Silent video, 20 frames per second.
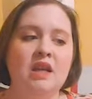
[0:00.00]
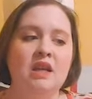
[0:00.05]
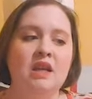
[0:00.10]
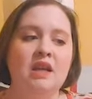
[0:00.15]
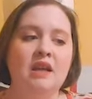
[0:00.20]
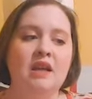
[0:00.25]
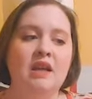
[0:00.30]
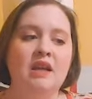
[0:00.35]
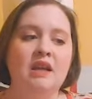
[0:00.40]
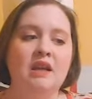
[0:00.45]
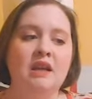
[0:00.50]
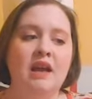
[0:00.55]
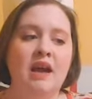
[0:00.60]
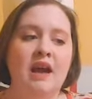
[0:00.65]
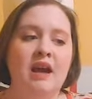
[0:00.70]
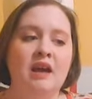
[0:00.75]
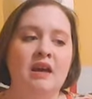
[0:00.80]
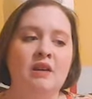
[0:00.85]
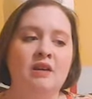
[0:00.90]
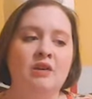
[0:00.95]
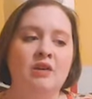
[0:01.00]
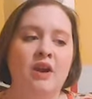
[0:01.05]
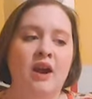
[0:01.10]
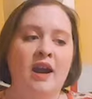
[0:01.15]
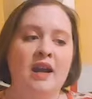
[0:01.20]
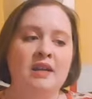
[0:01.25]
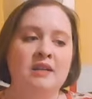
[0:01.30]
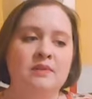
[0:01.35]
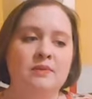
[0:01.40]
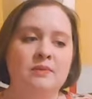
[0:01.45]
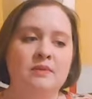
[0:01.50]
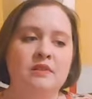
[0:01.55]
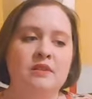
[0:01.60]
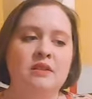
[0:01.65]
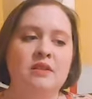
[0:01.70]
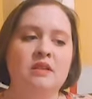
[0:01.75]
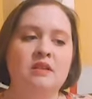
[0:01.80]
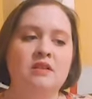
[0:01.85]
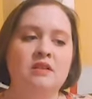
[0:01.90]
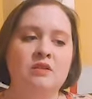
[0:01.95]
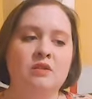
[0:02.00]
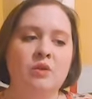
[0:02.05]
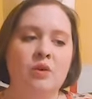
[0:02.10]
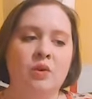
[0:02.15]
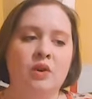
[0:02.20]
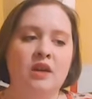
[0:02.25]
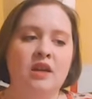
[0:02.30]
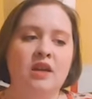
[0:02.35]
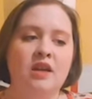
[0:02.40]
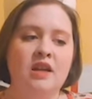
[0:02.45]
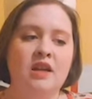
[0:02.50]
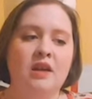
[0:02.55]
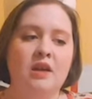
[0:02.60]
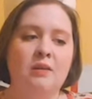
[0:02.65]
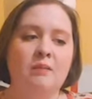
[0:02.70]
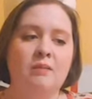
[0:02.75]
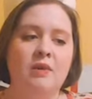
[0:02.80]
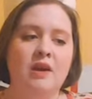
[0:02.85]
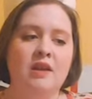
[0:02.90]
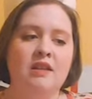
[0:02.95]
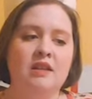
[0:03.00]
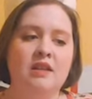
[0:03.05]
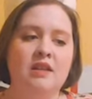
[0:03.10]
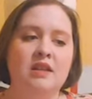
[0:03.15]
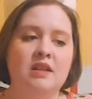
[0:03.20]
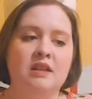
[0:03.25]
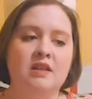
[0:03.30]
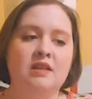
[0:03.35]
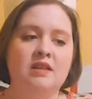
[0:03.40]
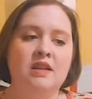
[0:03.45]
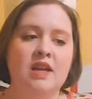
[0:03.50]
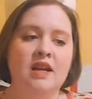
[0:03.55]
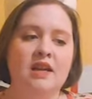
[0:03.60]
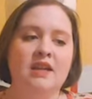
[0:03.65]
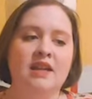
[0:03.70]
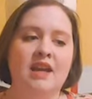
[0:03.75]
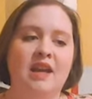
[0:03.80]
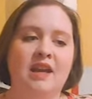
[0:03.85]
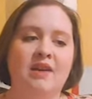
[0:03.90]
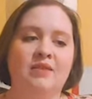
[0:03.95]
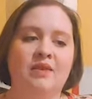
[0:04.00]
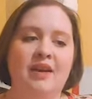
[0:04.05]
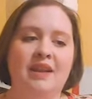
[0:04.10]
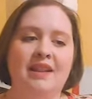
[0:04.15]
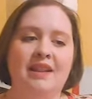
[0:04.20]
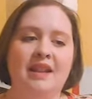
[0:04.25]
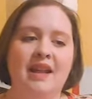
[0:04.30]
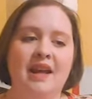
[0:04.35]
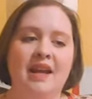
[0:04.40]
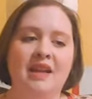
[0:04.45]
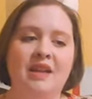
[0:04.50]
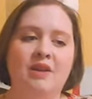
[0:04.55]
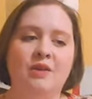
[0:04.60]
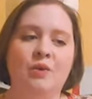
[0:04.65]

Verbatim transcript: He ga grasped the sword by the hilt and gave a light,